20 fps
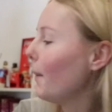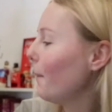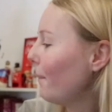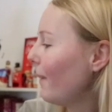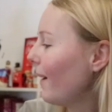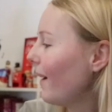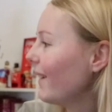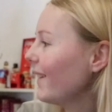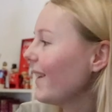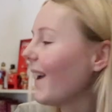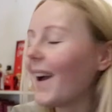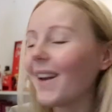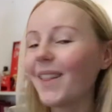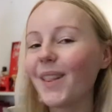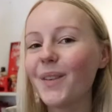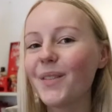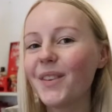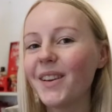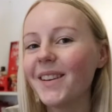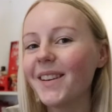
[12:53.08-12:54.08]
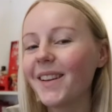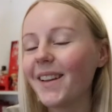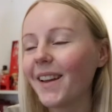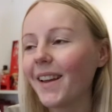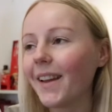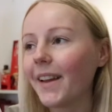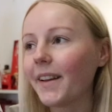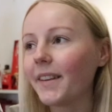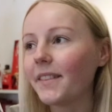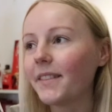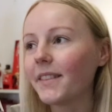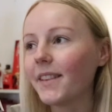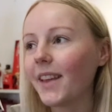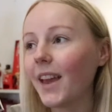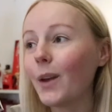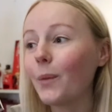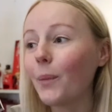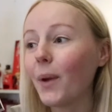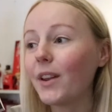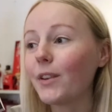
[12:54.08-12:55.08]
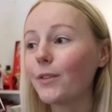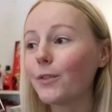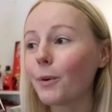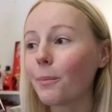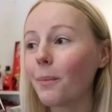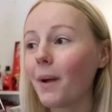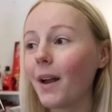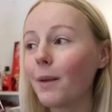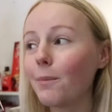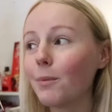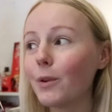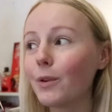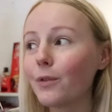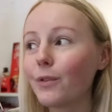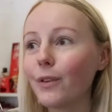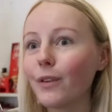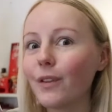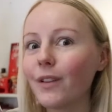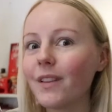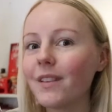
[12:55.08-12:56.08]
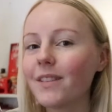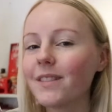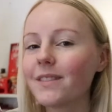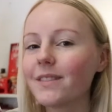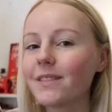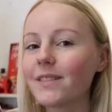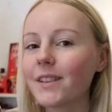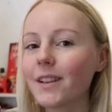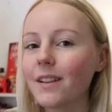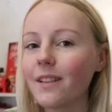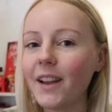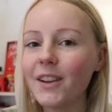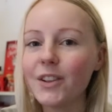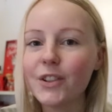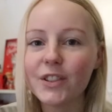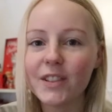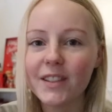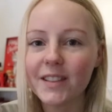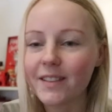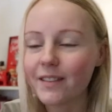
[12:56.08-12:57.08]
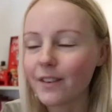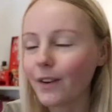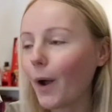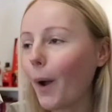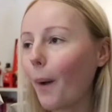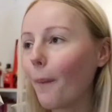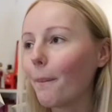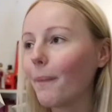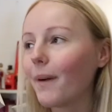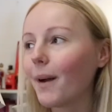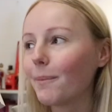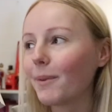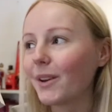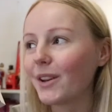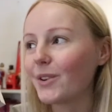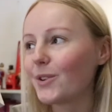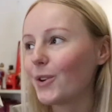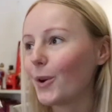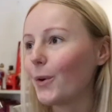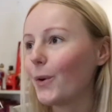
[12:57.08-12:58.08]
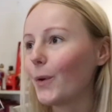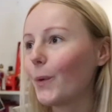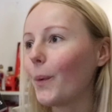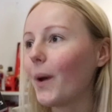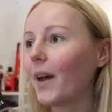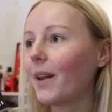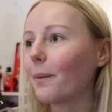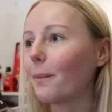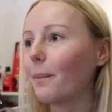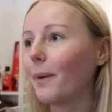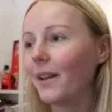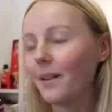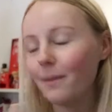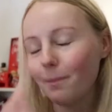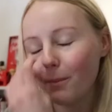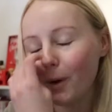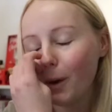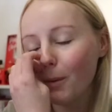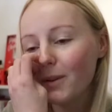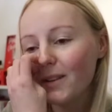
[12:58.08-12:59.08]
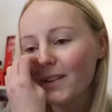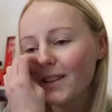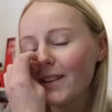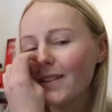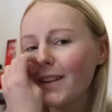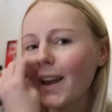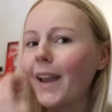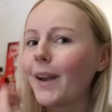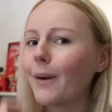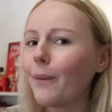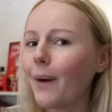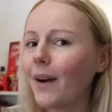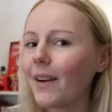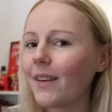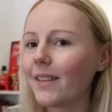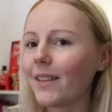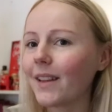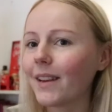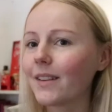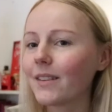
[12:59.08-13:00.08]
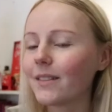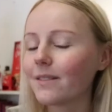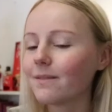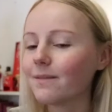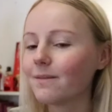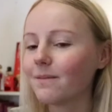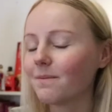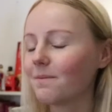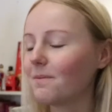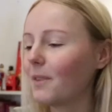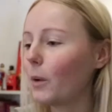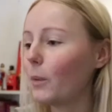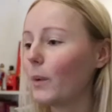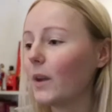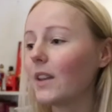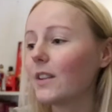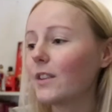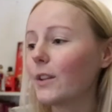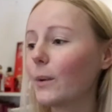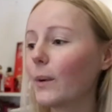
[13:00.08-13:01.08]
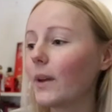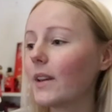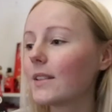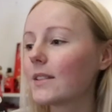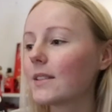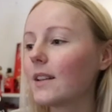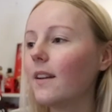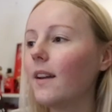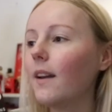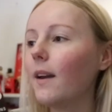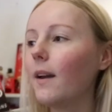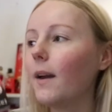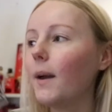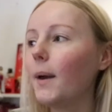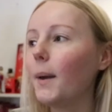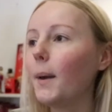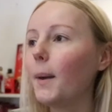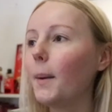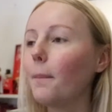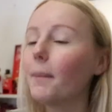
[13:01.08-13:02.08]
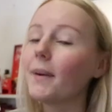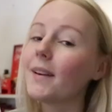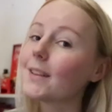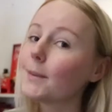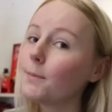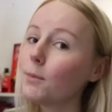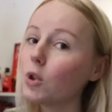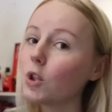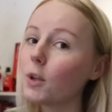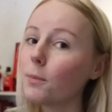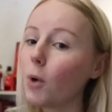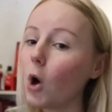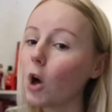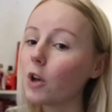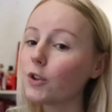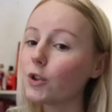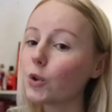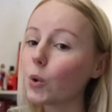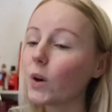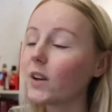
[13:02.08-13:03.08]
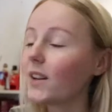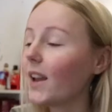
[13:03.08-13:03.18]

But yeah, I love it and can't wait for my beautiful collector's edition to come. I'm gonna show you when, but probably it's gonna take a while, like a week, 2 weeks, because the book depository